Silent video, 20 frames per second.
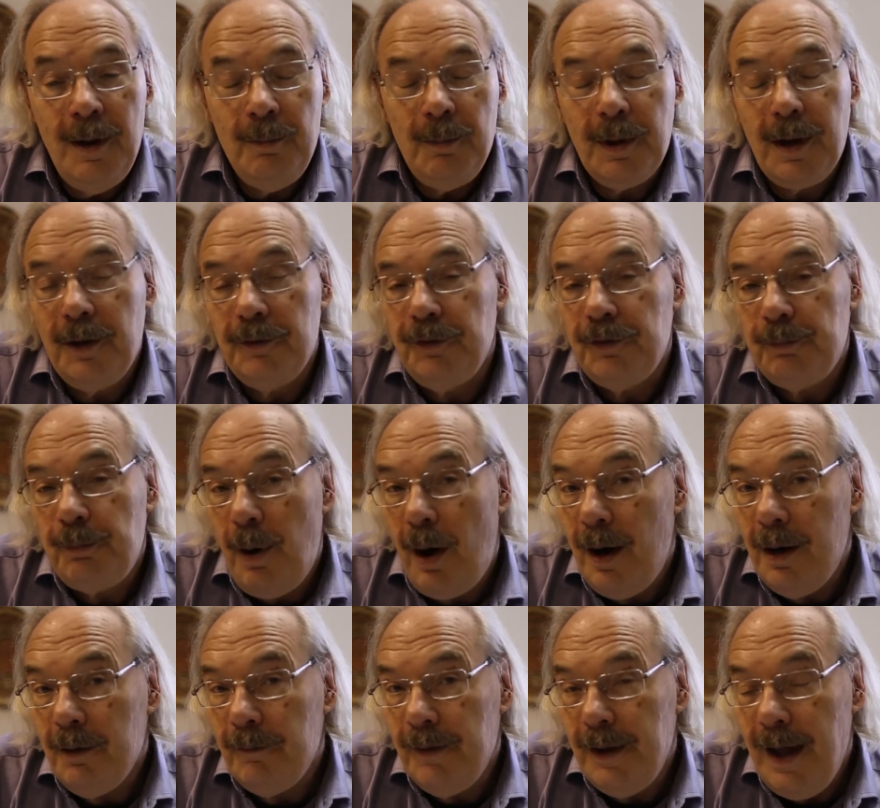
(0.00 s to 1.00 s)
Because as
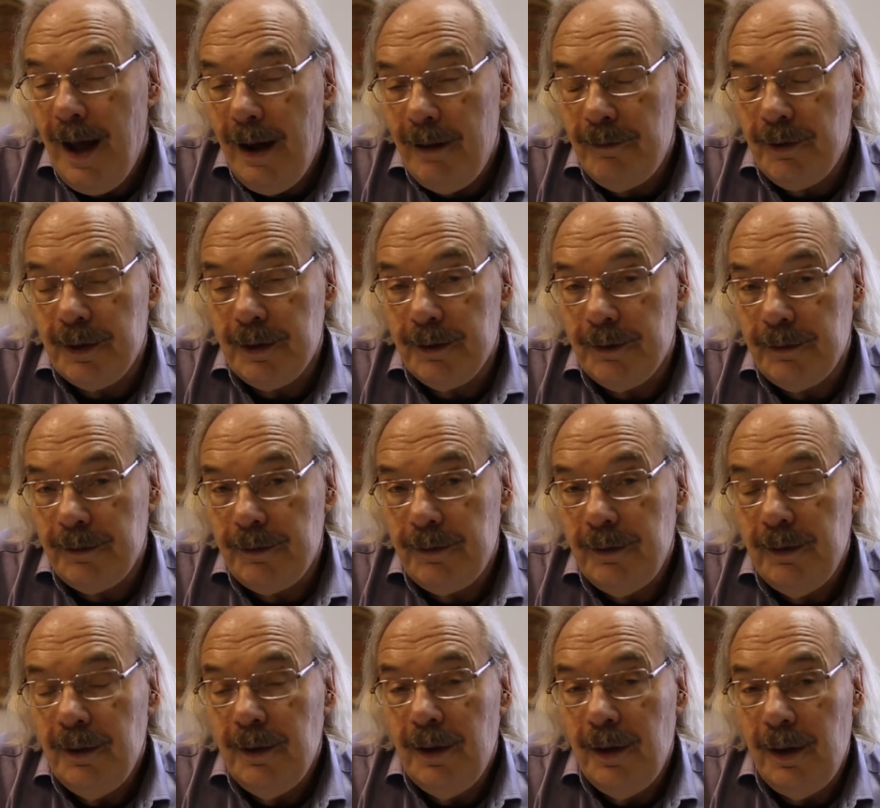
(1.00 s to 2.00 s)
part of the evidence
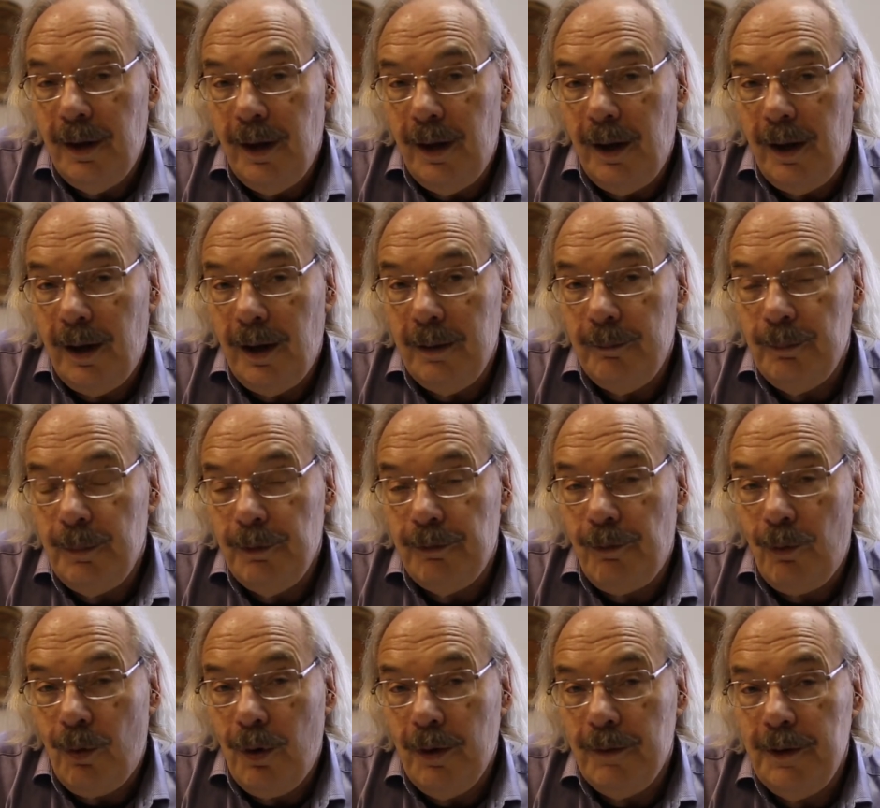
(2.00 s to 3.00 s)

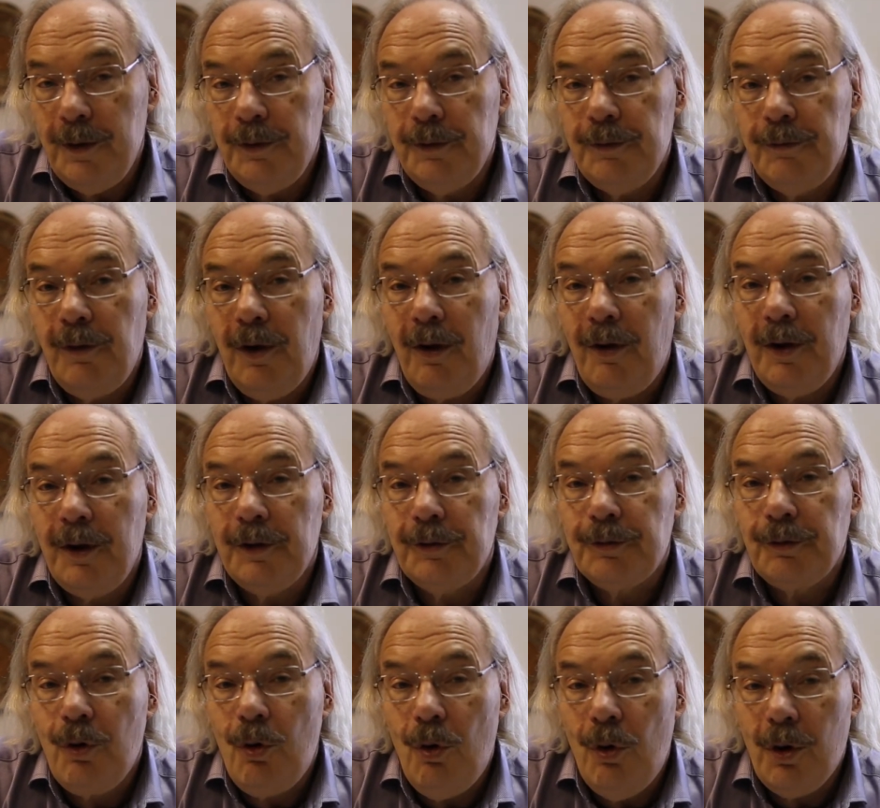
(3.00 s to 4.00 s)
before these various
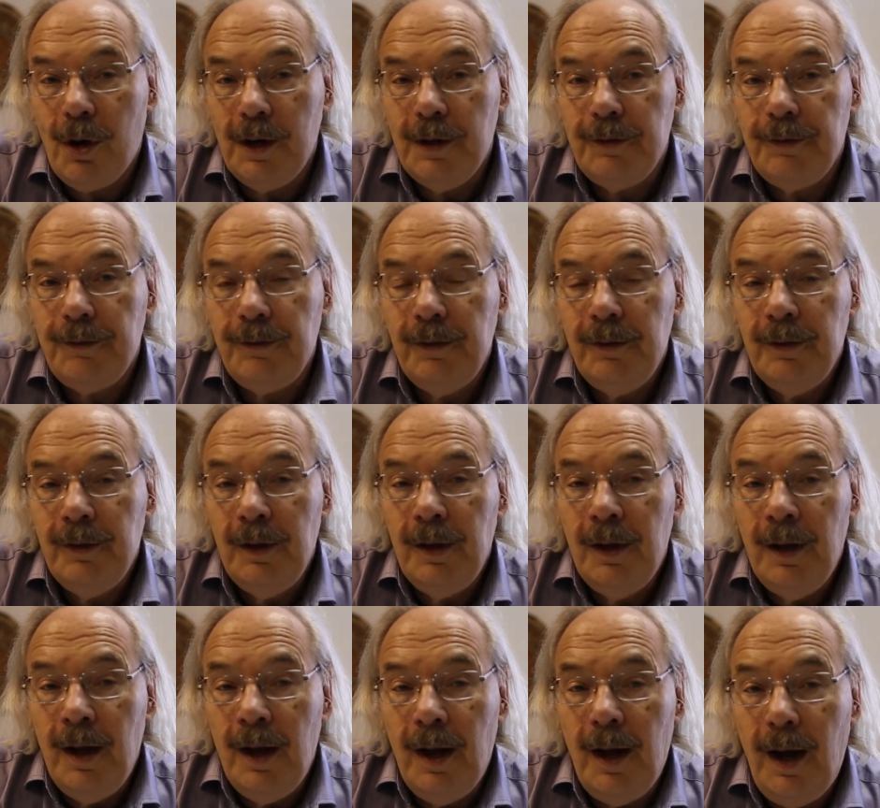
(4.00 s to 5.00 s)
courts
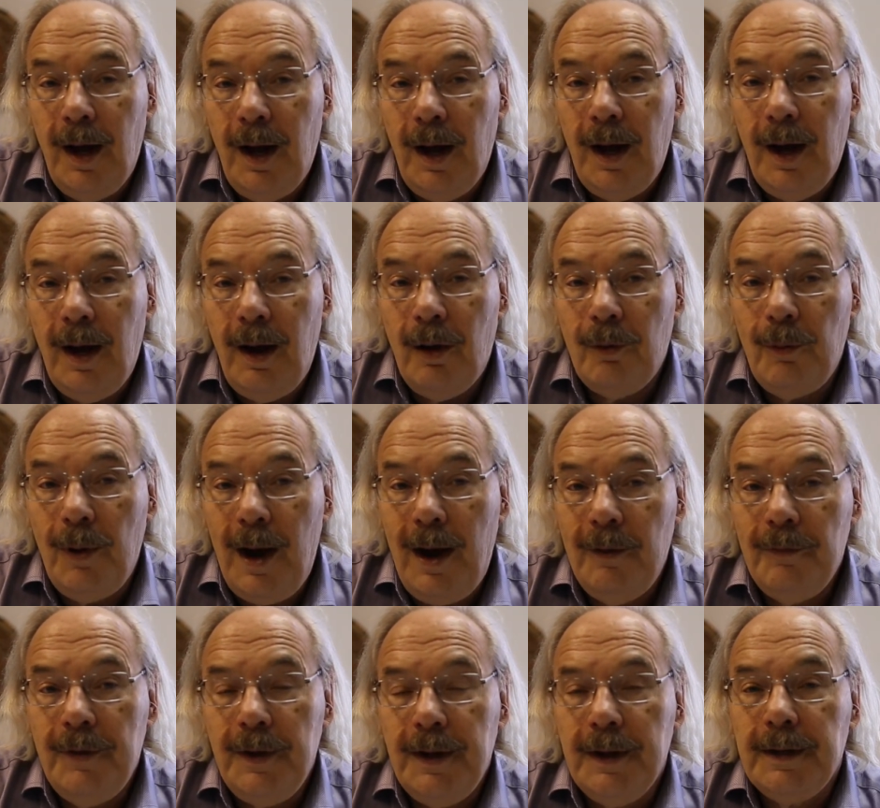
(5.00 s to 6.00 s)

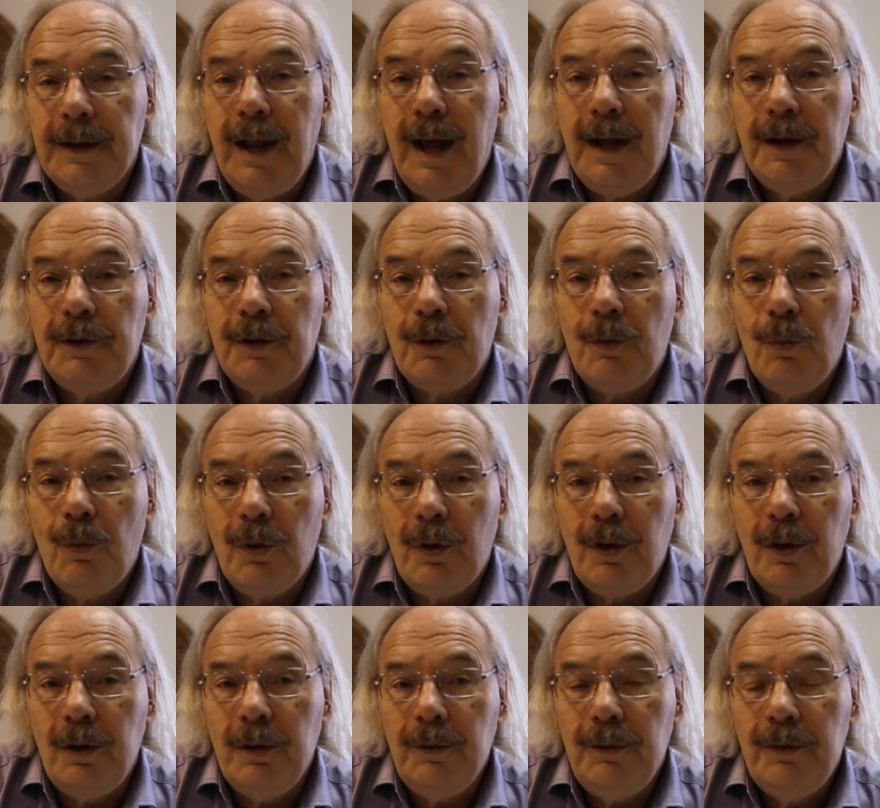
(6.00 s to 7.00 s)
around the Atlantic
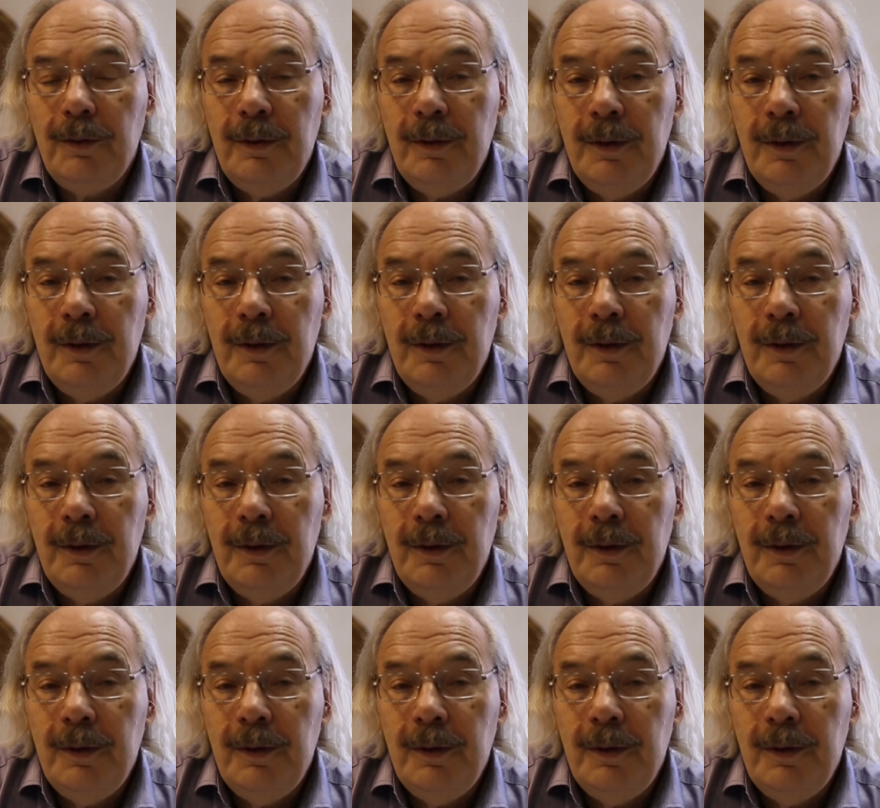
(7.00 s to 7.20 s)
world,